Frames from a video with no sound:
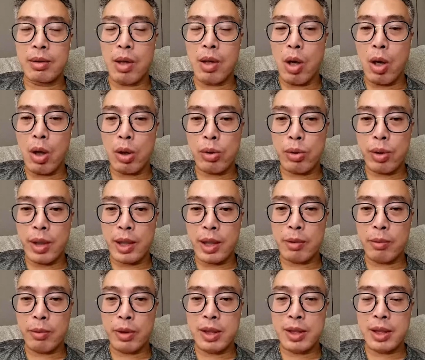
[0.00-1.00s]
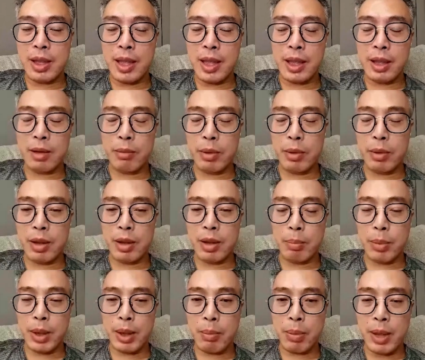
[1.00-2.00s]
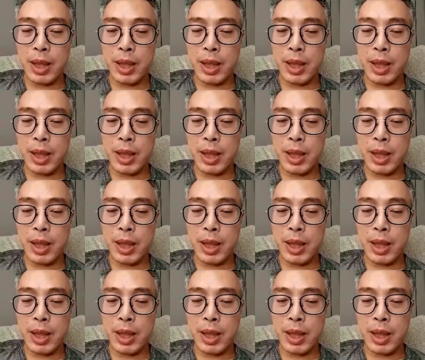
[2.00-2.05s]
contract we signed with the big